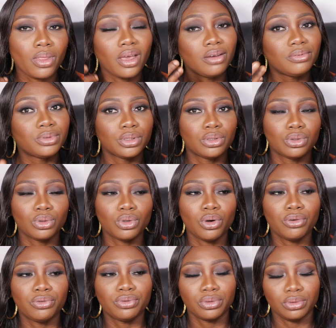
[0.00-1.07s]
every so
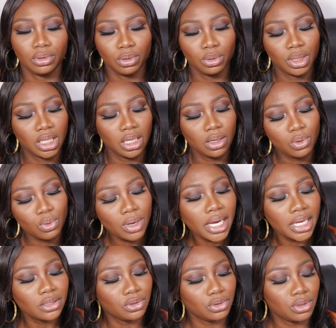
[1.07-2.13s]
often. Okay,
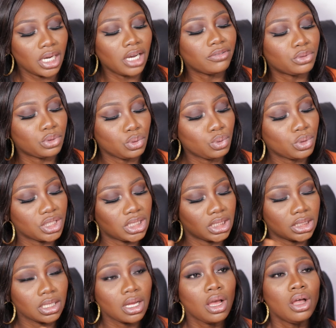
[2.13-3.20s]
why do you have to wash
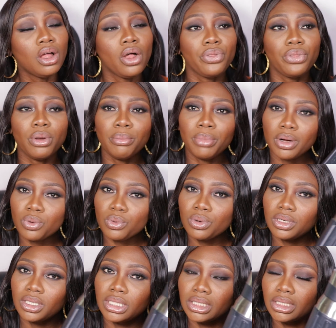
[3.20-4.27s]
it? Number
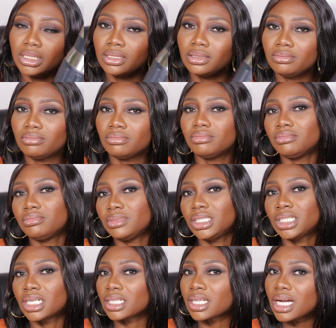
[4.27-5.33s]
one,
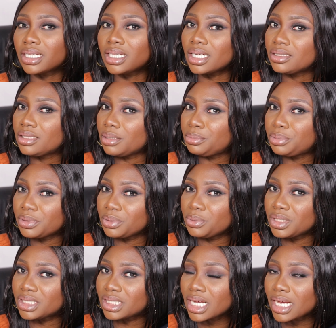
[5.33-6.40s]
it can gather debris
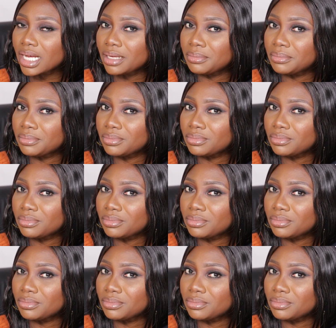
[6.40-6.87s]
with time.